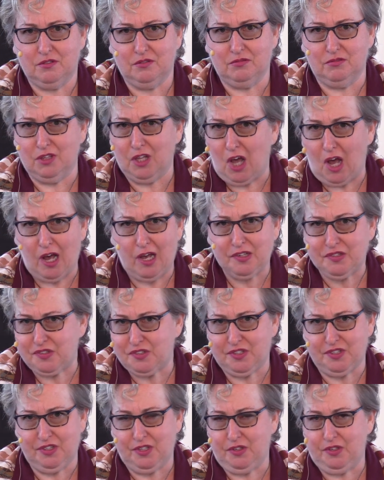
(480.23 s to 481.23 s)

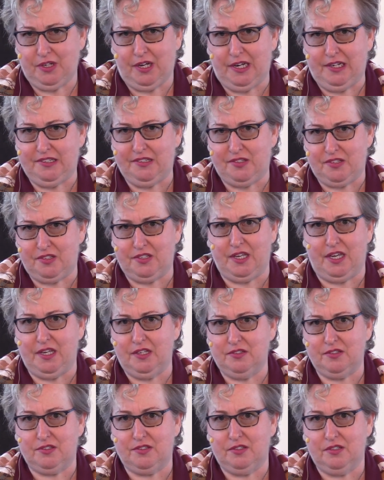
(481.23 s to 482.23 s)
lost in the United
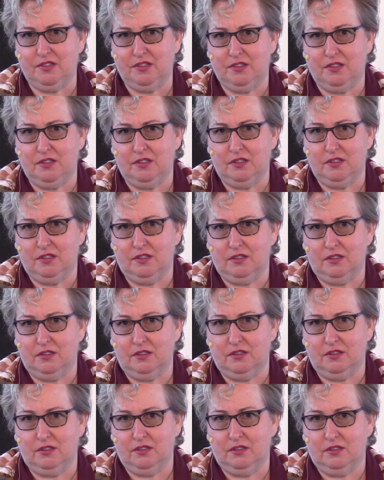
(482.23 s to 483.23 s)
States
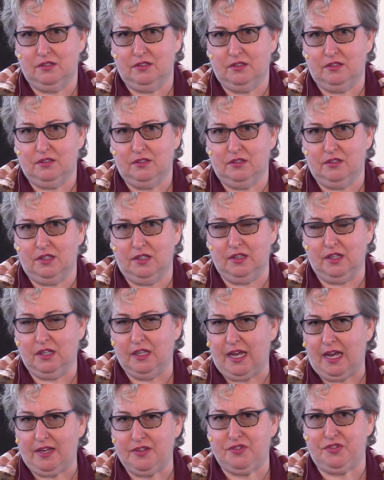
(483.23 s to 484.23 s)
in the
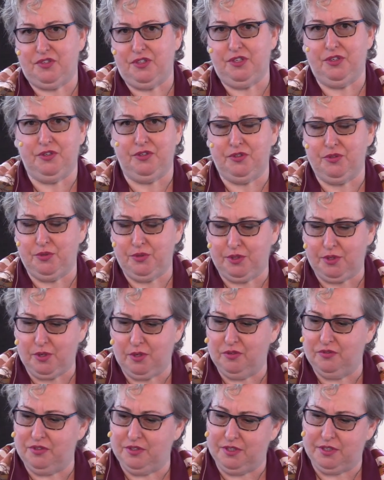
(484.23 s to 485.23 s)
last year due to
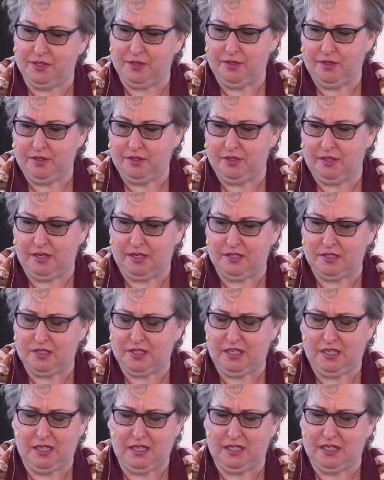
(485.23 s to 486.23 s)

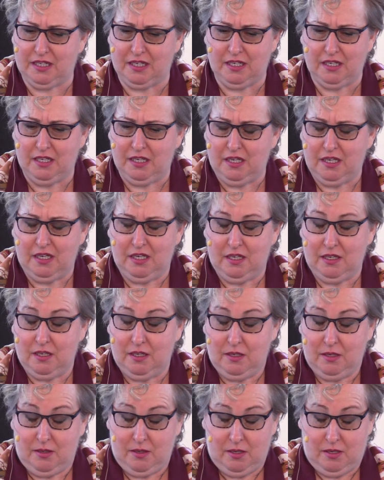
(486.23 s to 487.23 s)
COVID-19.
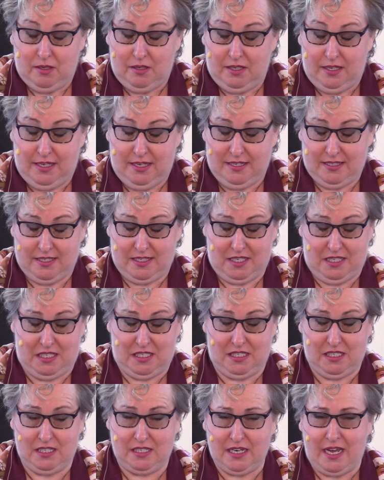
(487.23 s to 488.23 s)
It's a
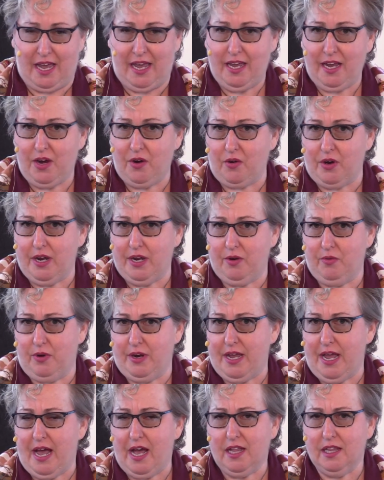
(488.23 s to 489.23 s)
staggering
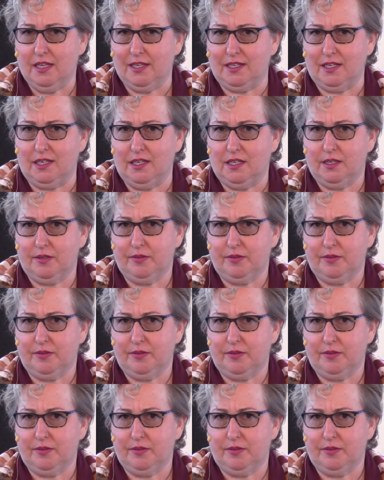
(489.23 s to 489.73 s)
reality.